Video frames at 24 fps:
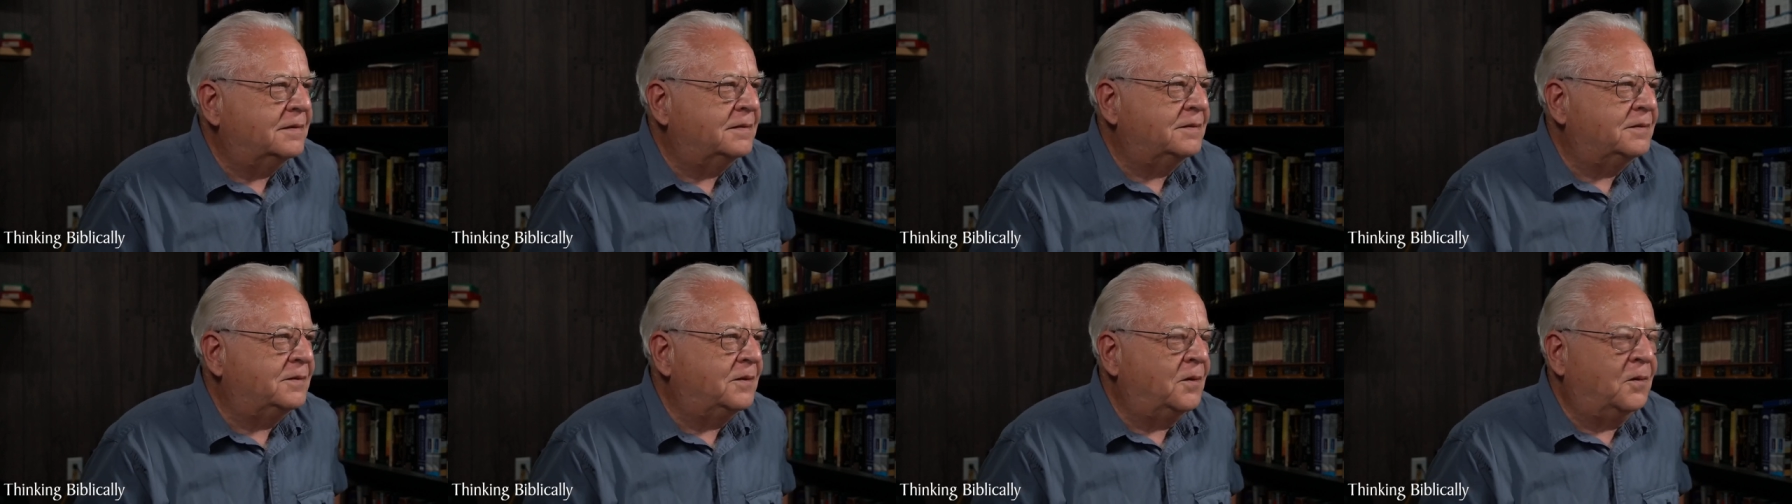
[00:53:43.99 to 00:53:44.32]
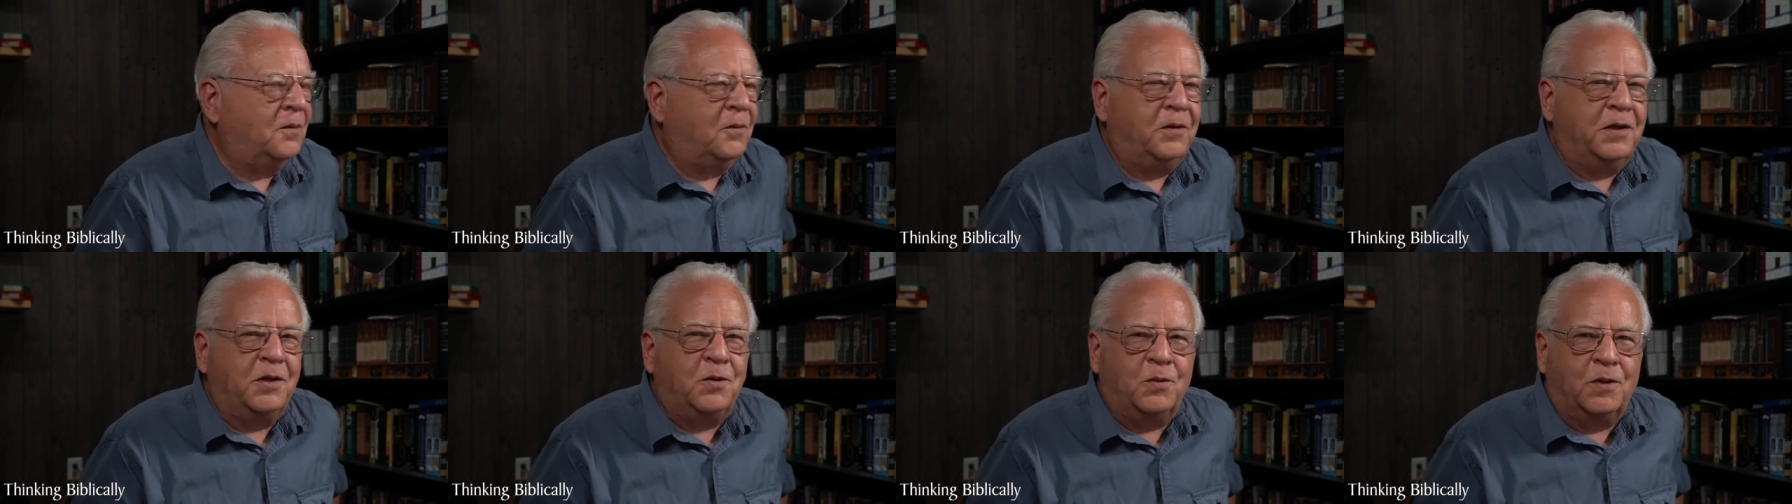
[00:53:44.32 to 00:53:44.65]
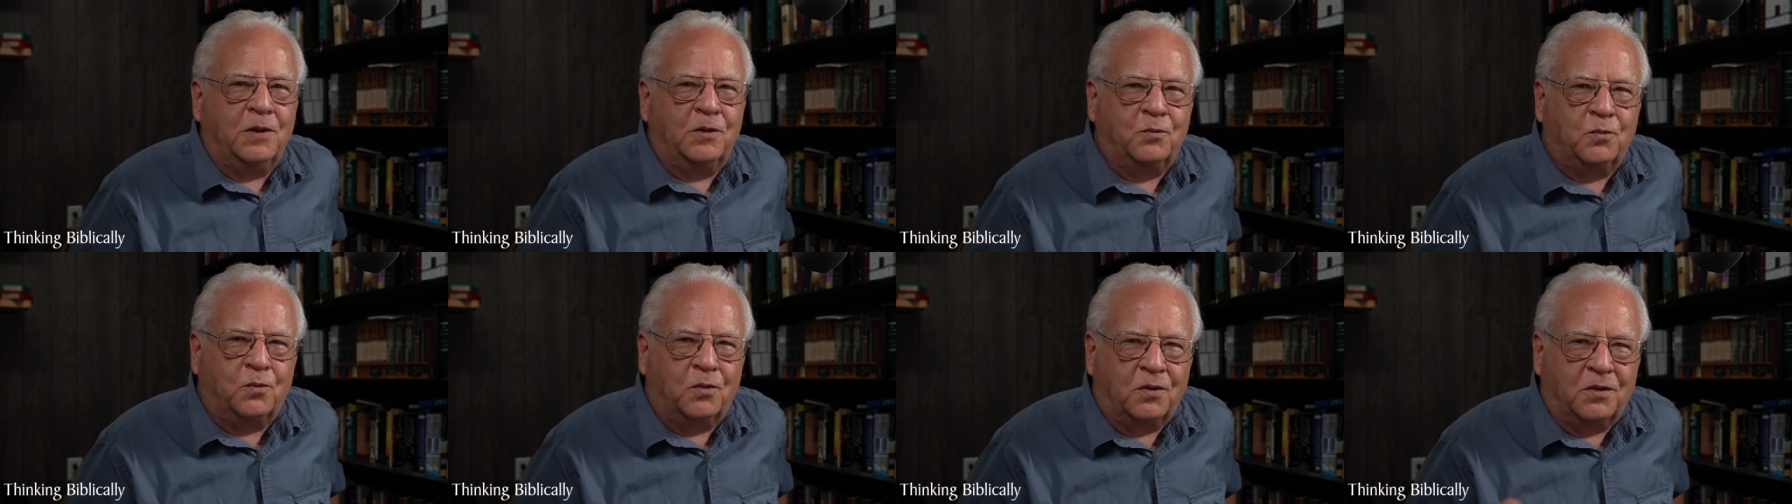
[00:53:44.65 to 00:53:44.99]
The only
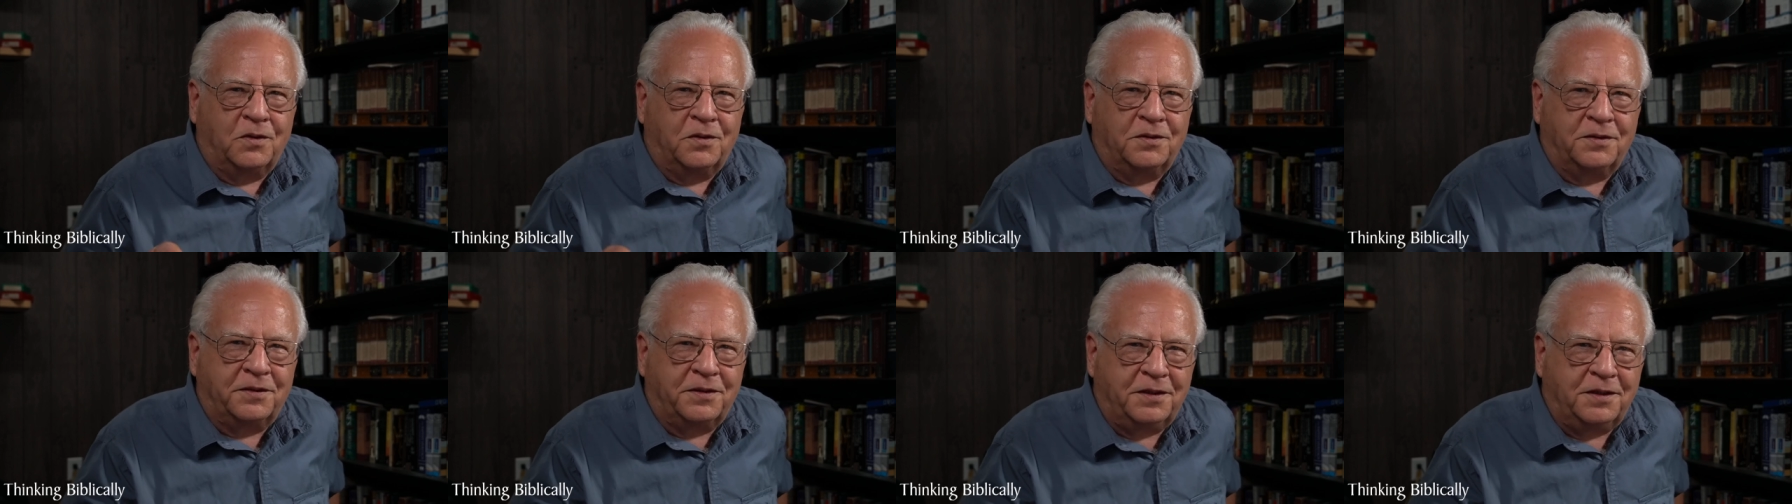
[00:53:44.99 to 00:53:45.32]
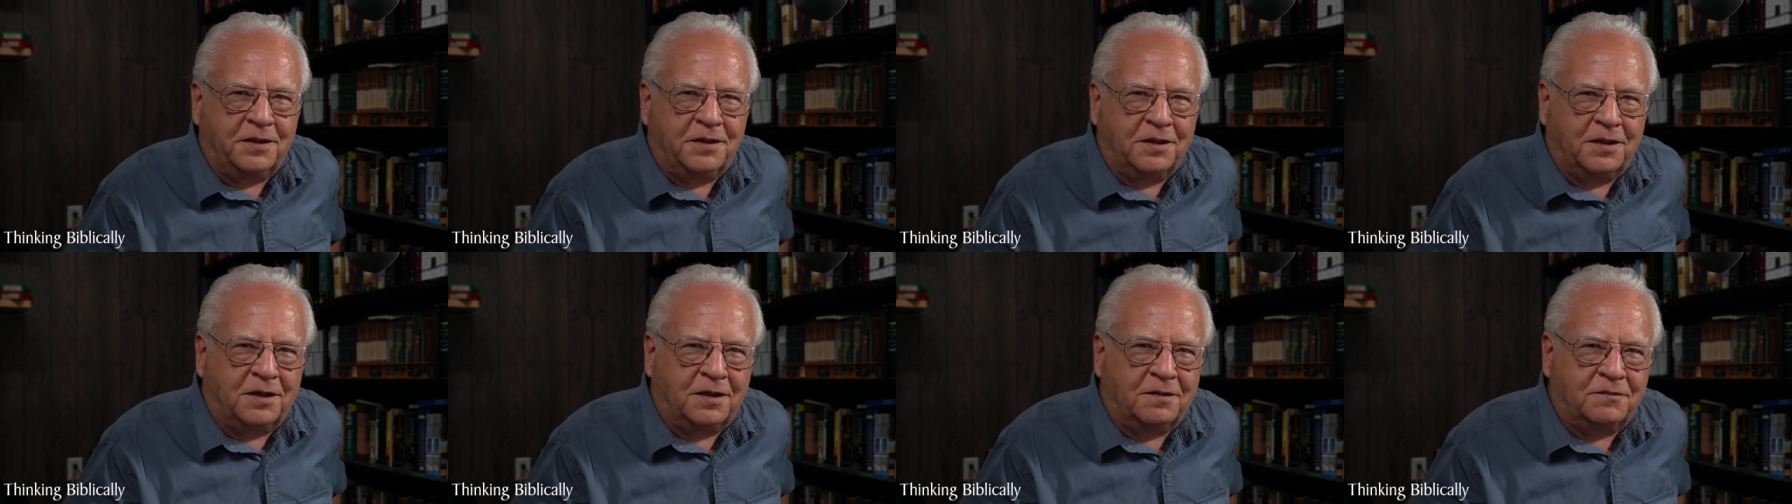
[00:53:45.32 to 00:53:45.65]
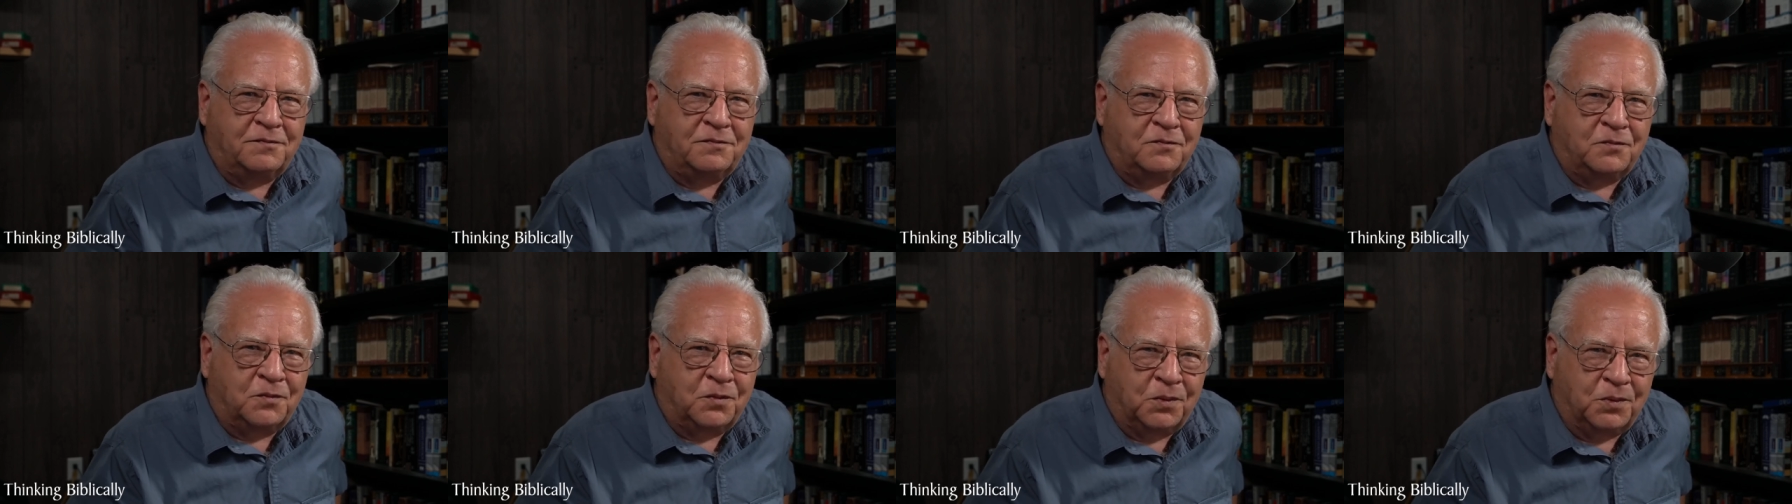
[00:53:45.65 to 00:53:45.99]
one worthy
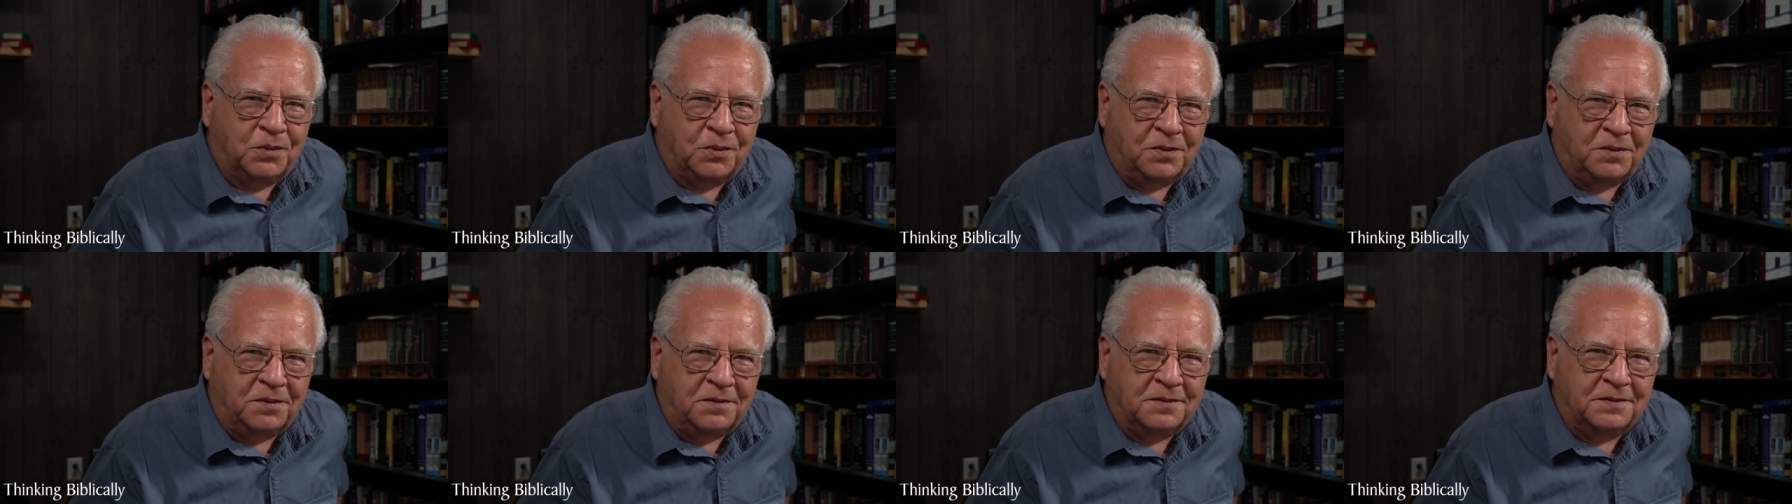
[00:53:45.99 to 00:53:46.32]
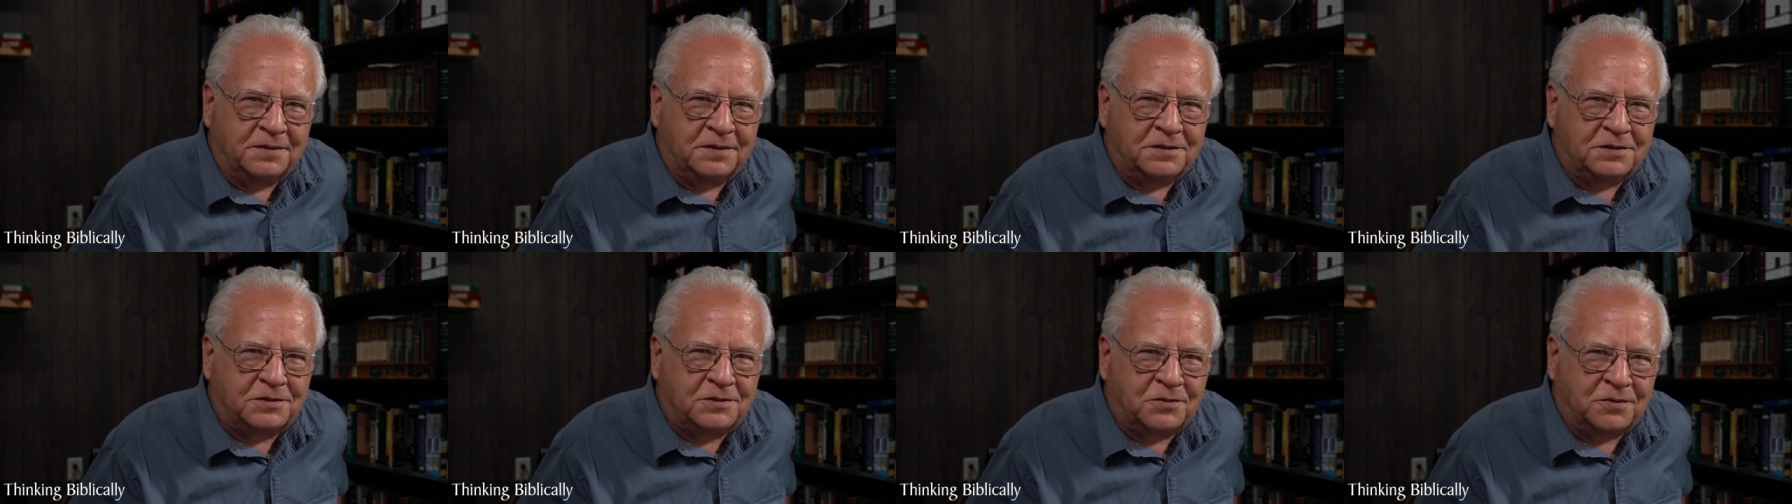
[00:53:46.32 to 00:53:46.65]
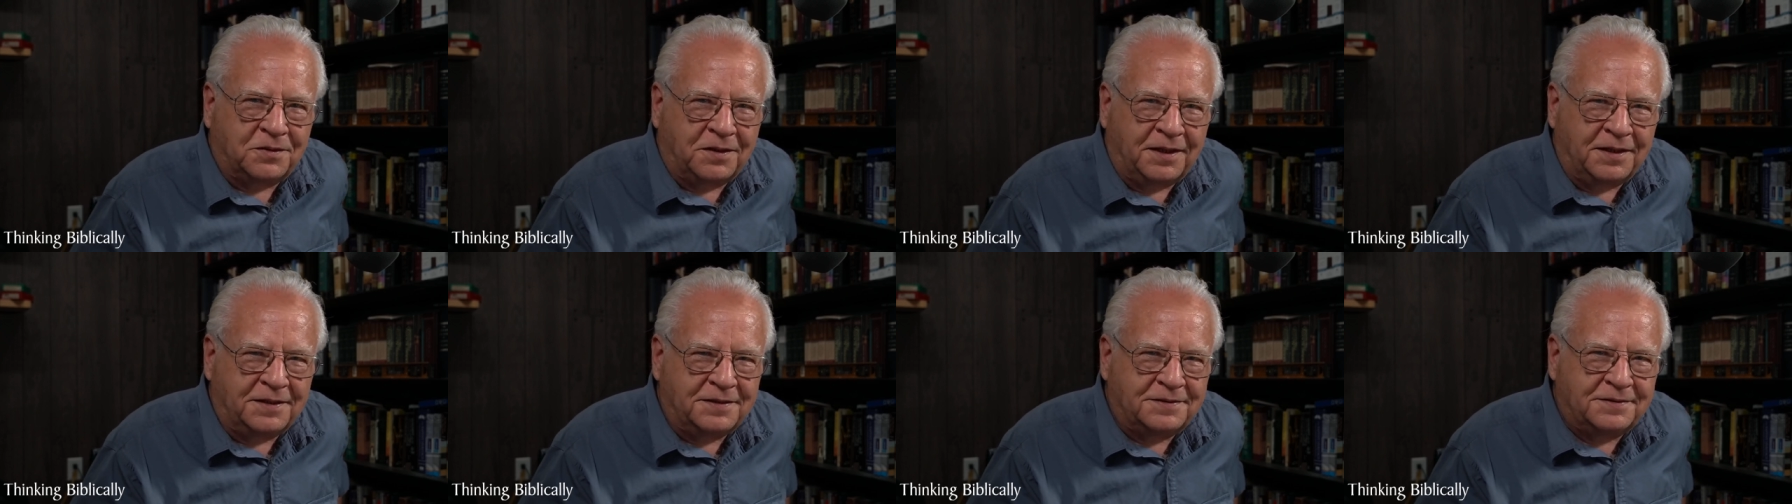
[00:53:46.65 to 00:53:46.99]
of rule is
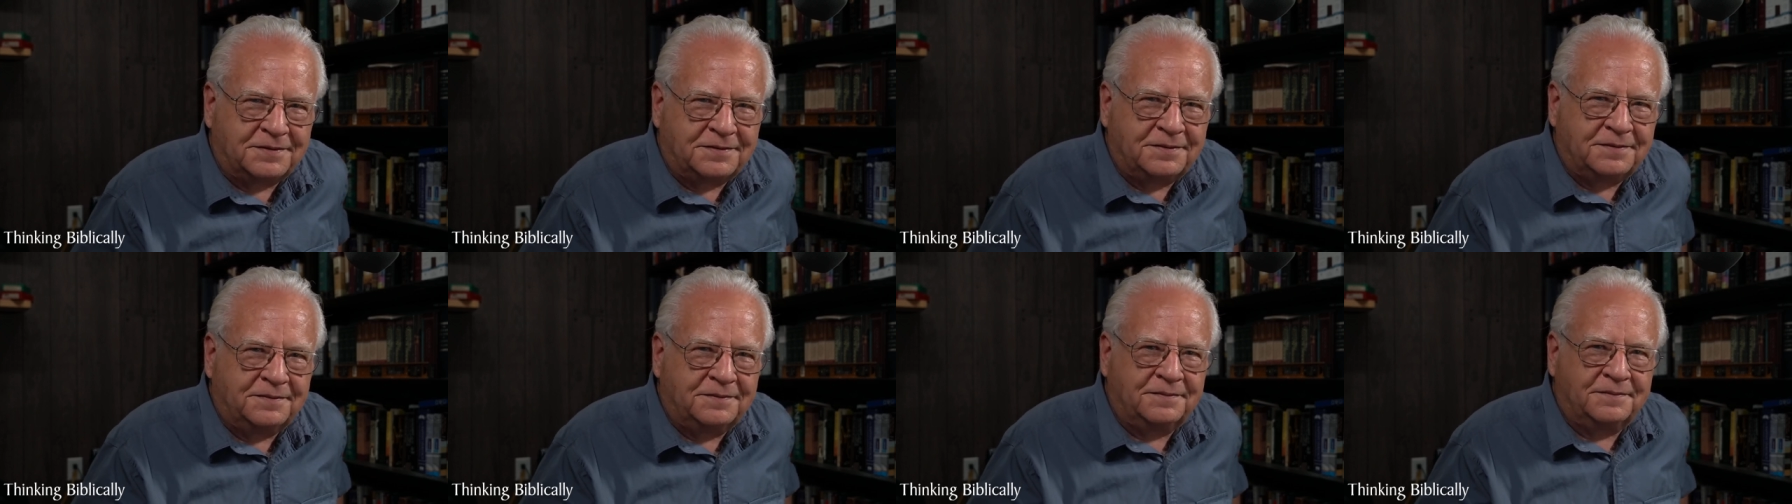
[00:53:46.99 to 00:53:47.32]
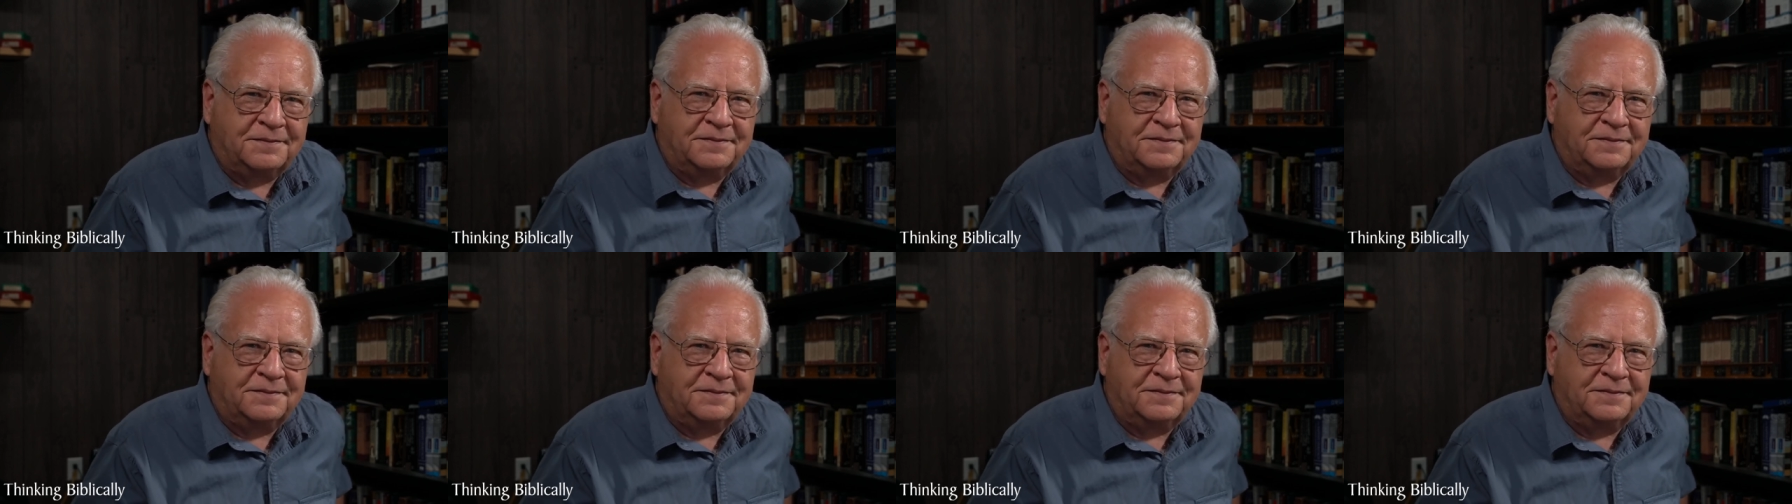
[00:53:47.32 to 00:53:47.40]
Christ.